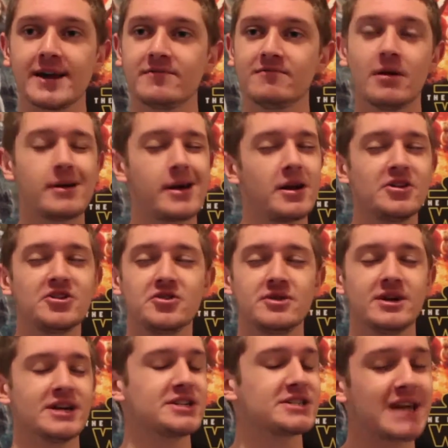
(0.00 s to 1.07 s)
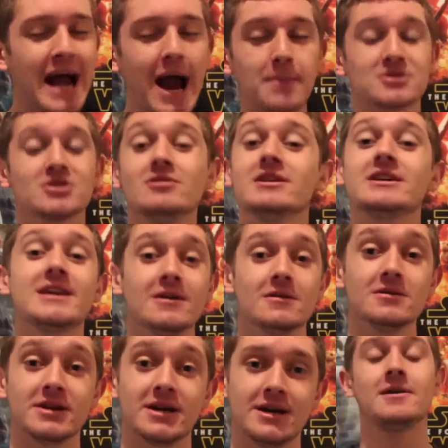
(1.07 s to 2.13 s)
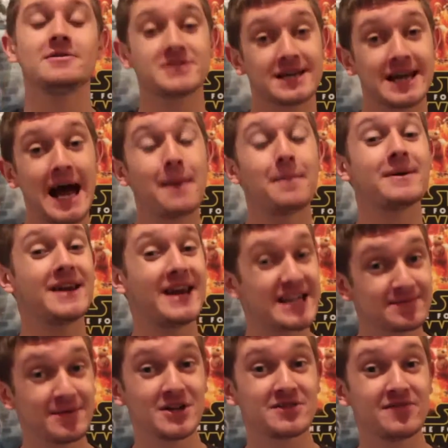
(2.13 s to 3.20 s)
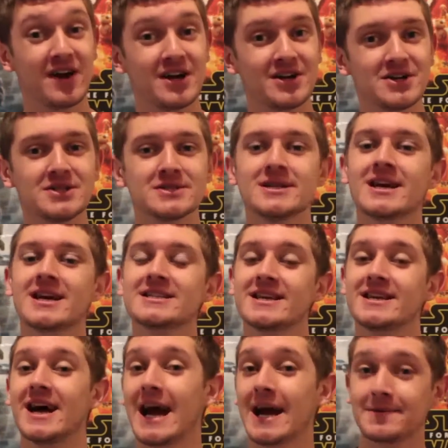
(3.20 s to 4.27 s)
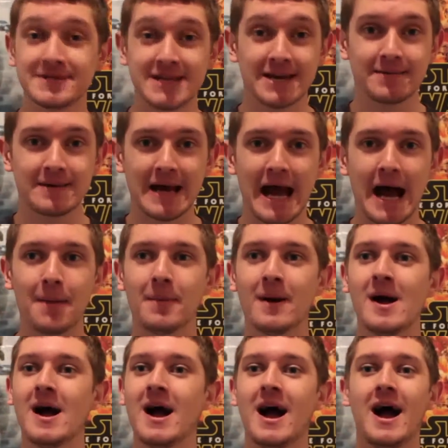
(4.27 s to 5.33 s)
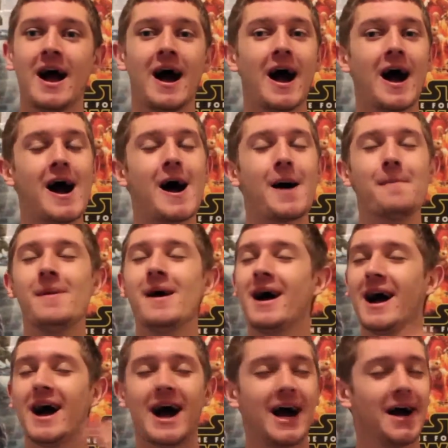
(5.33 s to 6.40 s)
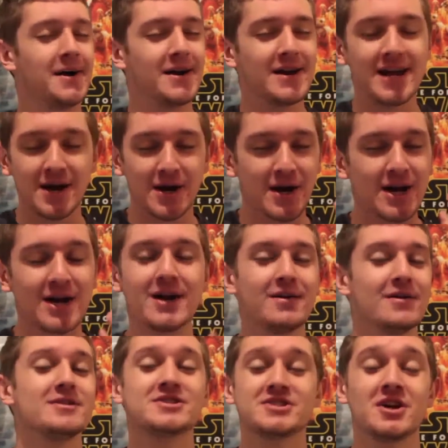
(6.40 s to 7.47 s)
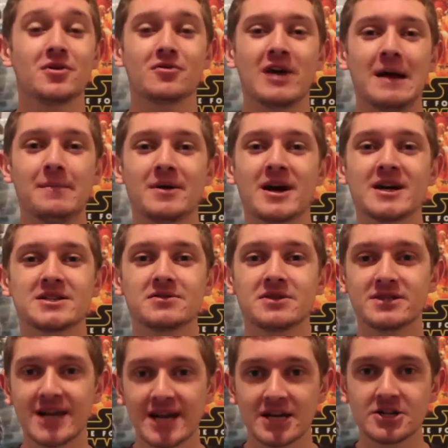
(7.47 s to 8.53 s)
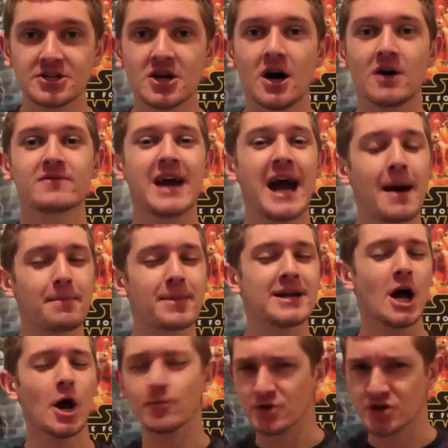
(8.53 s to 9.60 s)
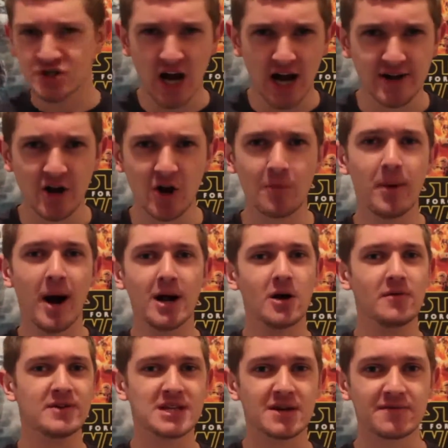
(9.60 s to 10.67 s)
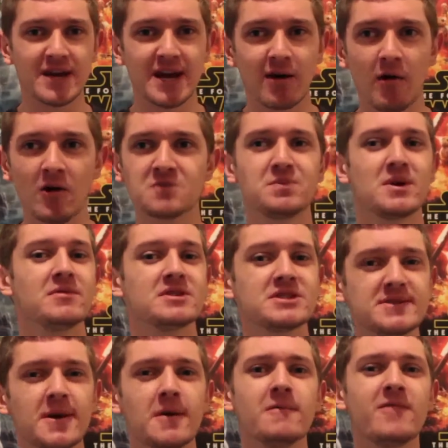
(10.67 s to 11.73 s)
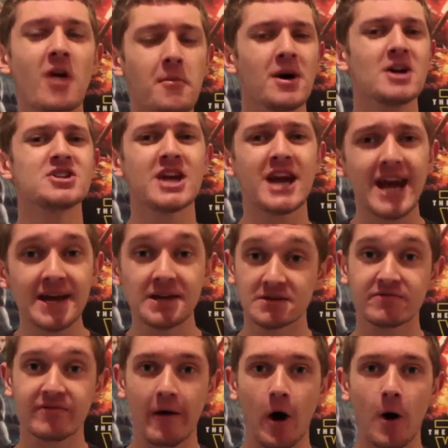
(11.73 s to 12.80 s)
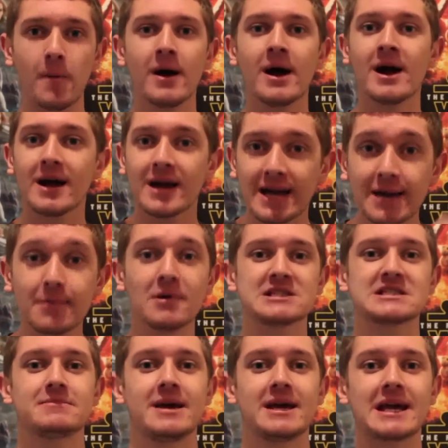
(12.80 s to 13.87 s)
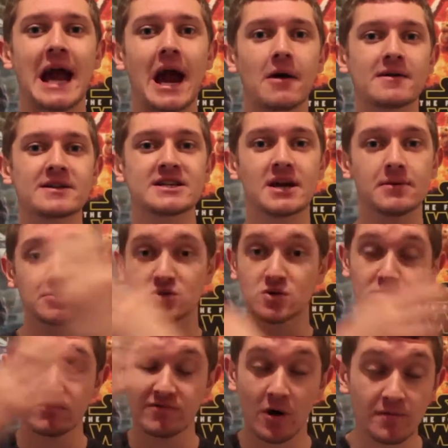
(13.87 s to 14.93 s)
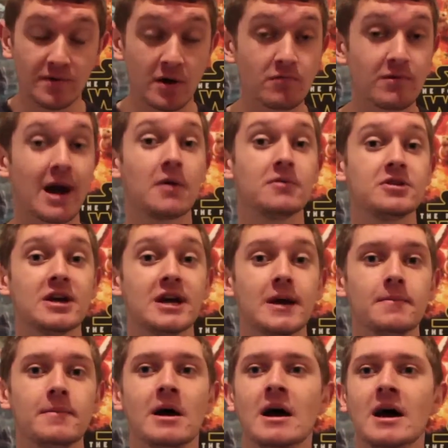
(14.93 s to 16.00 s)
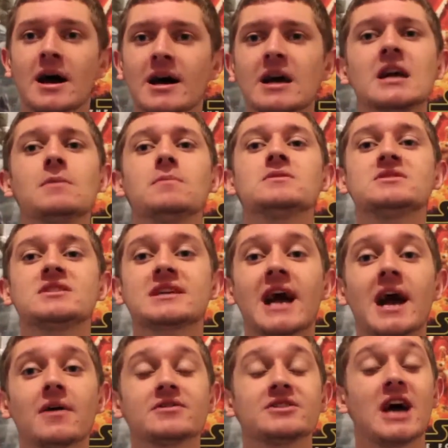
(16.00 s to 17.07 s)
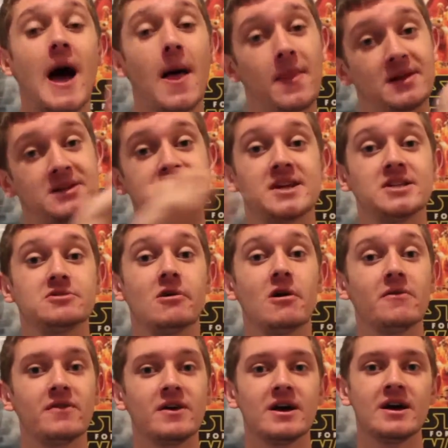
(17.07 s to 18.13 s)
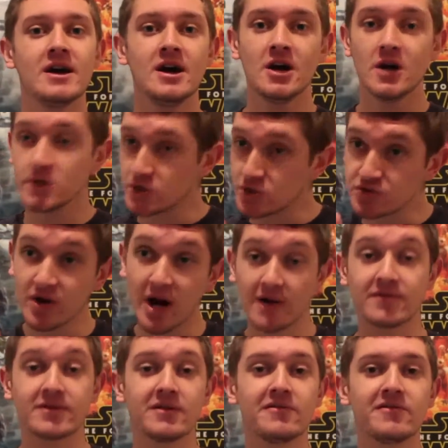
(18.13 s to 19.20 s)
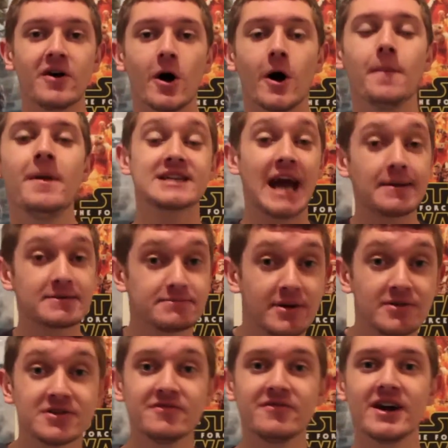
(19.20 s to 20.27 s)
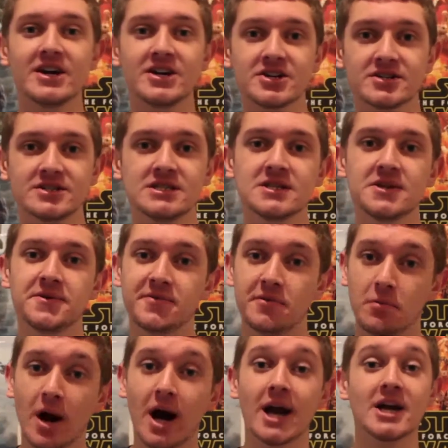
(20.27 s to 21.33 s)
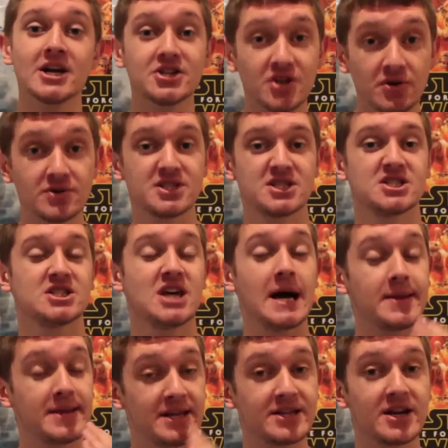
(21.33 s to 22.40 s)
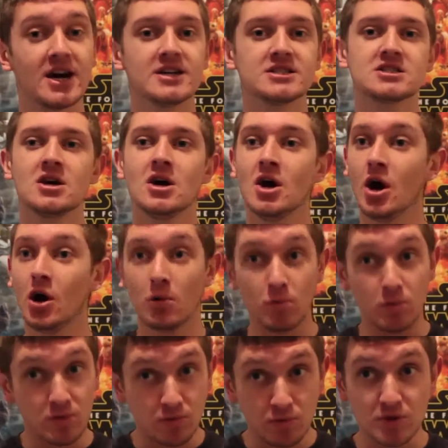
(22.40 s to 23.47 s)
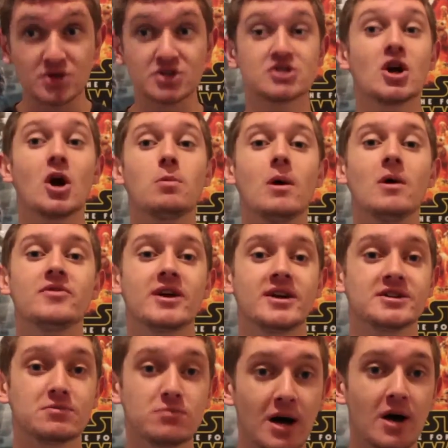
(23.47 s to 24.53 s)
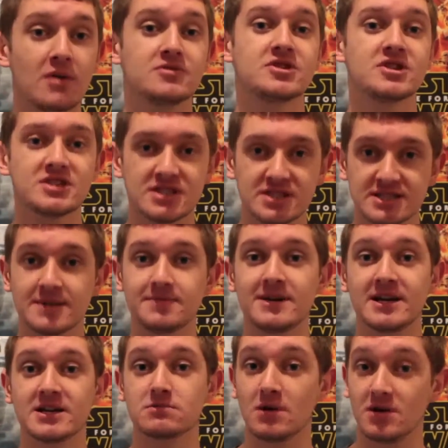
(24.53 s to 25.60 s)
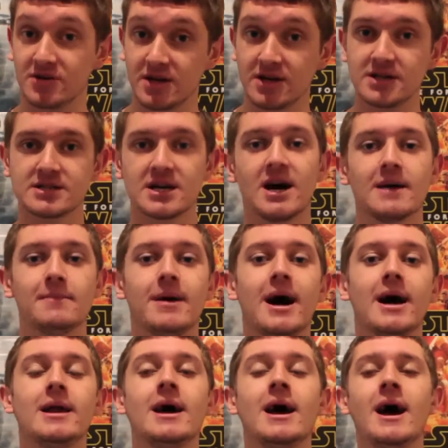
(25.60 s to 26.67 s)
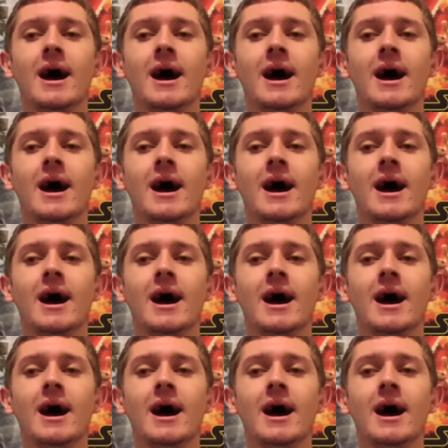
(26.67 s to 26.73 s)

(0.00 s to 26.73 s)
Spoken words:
And Robert Downey Jr., he just absolutely killed it. On to Cap and his motivations. Like I said, I am Team Cap. And it was so great, because there was a danger of Cap being overshadowed by a lot of these other heroes, but it was still very much his film. He was the main character. It was all revolving around him. He was the character at the centre of it, driving the film. Cap's motivations for why he chooses the side that he does was so well done as well, just similarly as well done as Iron Man.